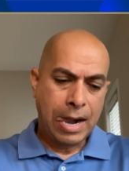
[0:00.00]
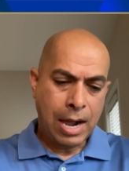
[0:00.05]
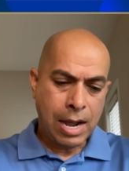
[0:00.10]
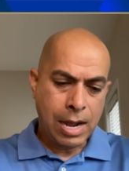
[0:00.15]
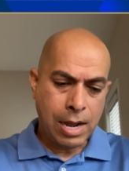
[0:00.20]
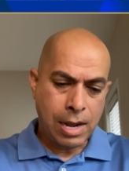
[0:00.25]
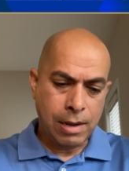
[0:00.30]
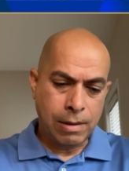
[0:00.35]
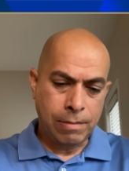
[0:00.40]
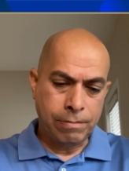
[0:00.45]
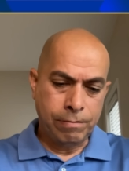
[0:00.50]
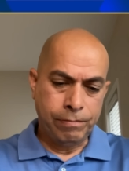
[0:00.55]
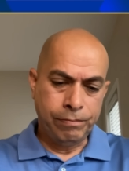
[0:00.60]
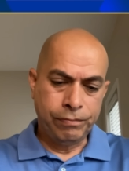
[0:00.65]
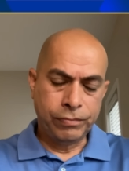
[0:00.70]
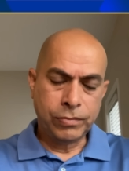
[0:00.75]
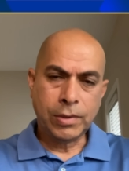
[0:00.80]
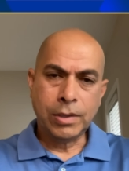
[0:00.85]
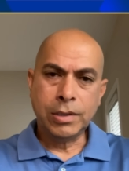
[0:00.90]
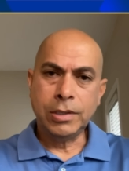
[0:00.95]

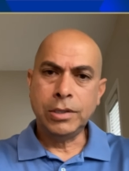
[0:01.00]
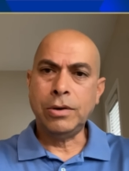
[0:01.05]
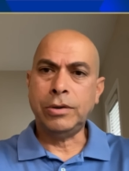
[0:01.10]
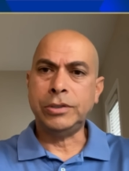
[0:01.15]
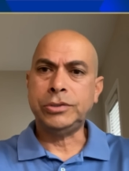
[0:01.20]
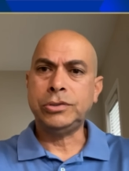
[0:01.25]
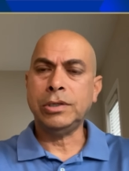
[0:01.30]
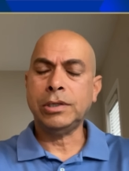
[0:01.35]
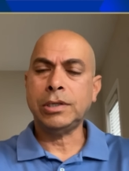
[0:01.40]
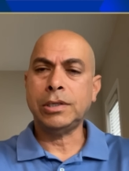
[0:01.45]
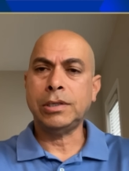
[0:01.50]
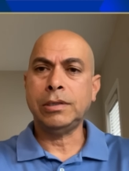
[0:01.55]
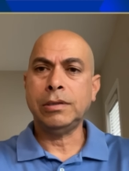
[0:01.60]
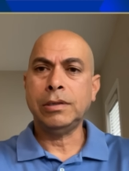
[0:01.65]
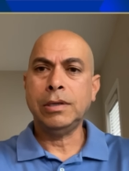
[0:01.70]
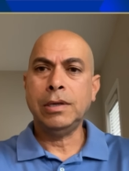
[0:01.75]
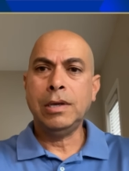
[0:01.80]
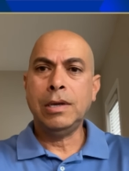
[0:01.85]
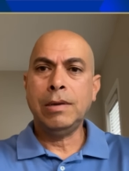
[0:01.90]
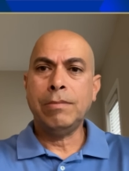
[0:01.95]
You know, it took
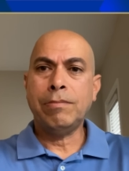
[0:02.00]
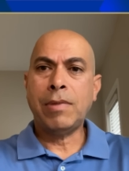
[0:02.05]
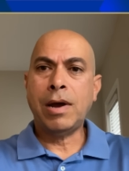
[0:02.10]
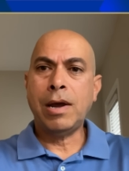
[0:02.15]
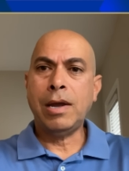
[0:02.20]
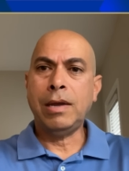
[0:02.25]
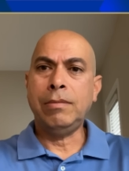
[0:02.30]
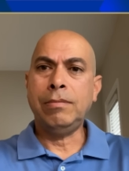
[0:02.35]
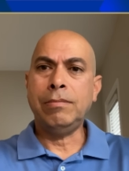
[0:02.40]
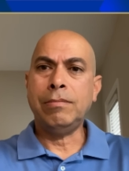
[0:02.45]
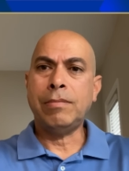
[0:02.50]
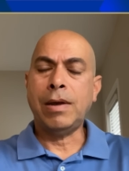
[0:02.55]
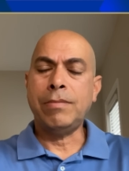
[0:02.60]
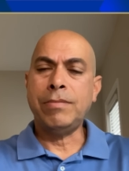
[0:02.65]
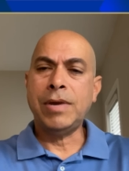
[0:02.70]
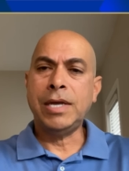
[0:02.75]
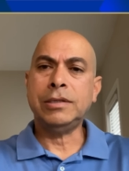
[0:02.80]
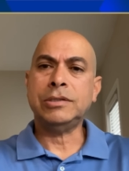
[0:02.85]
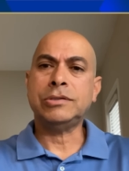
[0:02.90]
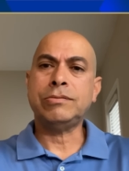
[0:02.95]
my
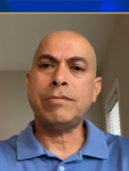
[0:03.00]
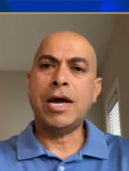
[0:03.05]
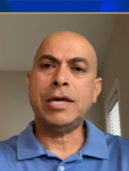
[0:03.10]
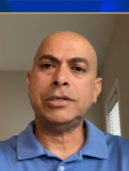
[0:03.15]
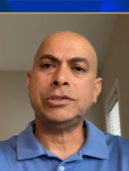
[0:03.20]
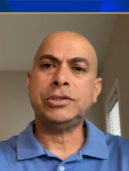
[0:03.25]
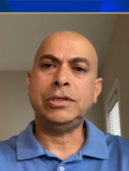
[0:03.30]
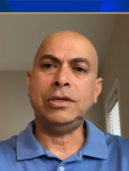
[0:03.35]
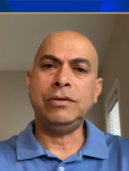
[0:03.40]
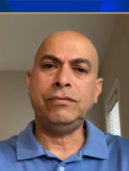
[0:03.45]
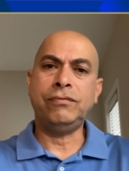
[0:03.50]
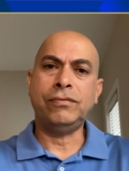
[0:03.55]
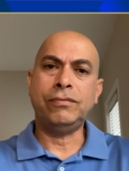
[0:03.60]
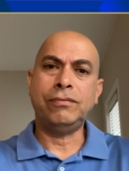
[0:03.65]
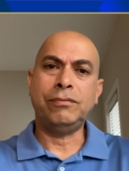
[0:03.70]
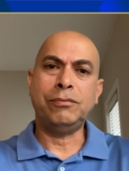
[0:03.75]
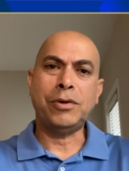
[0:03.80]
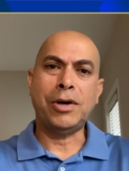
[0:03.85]
maintenance master chief,